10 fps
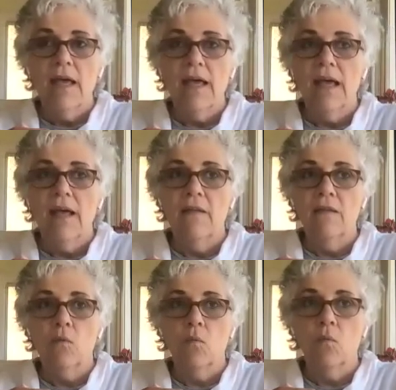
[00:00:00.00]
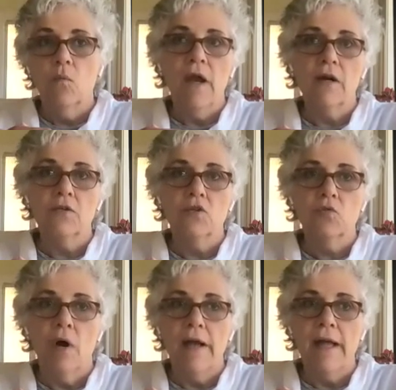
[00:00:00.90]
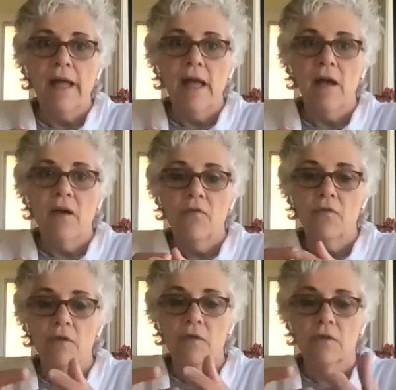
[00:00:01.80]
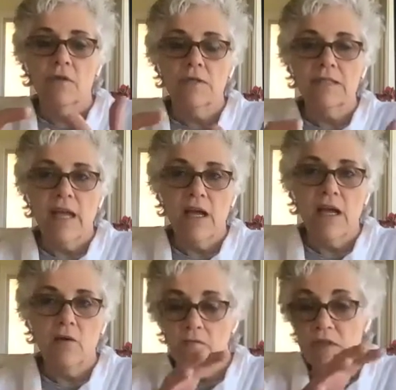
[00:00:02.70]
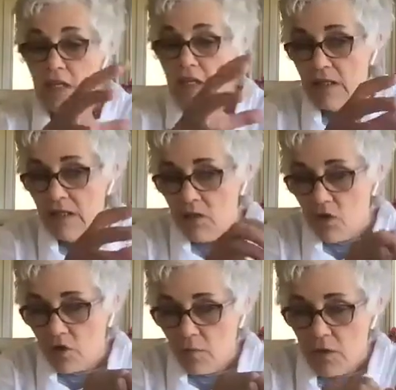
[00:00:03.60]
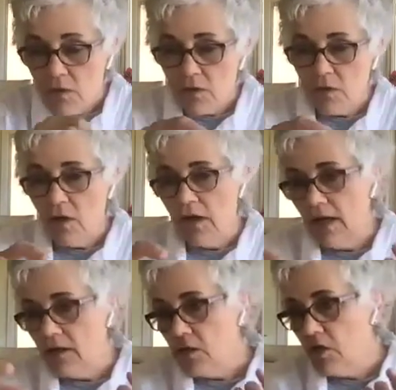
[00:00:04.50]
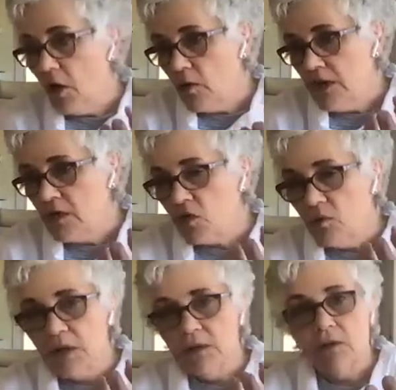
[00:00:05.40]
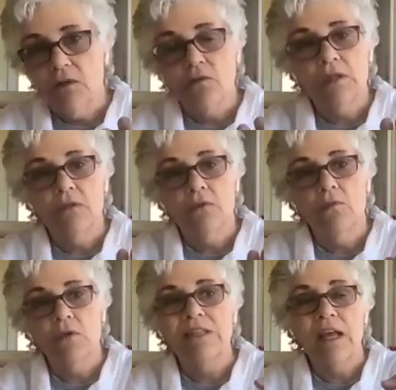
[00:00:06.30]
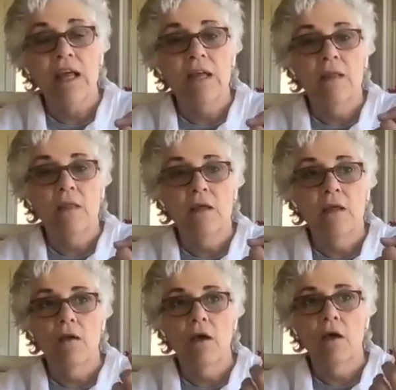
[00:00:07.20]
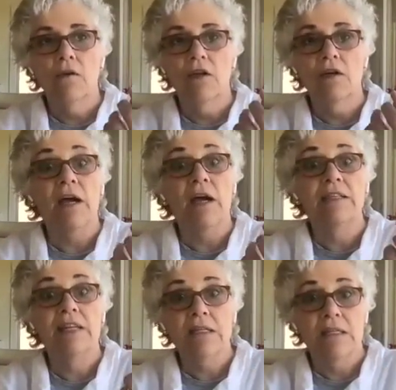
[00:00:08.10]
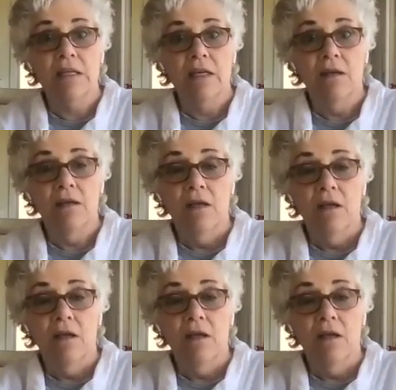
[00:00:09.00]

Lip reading: And where do I have the sound of these instruments against those instruments retain their identity?